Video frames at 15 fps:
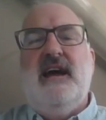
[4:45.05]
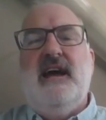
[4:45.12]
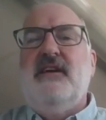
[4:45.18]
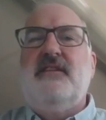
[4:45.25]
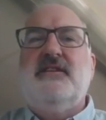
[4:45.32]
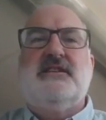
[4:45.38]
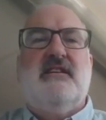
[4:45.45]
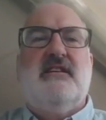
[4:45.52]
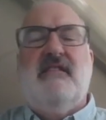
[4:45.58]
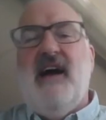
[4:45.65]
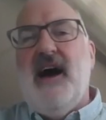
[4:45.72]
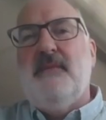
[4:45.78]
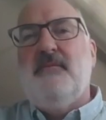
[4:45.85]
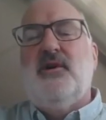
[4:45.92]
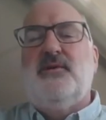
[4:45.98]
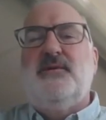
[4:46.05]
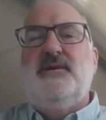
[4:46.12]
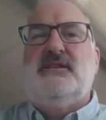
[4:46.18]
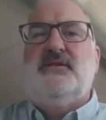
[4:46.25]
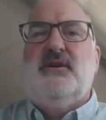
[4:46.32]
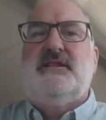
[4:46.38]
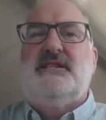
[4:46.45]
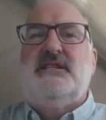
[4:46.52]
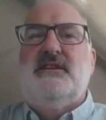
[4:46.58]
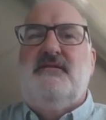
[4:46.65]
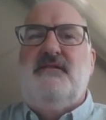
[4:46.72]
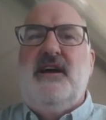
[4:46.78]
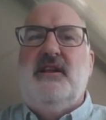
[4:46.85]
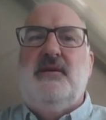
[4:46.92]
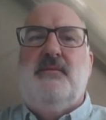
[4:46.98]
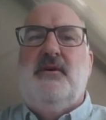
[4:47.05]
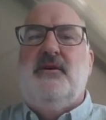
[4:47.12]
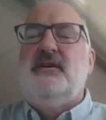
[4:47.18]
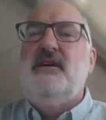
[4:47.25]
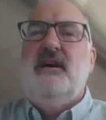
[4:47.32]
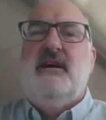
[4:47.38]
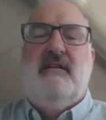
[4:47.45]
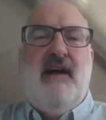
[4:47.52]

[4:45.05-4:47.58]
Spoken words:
And then there's a lot more resources available,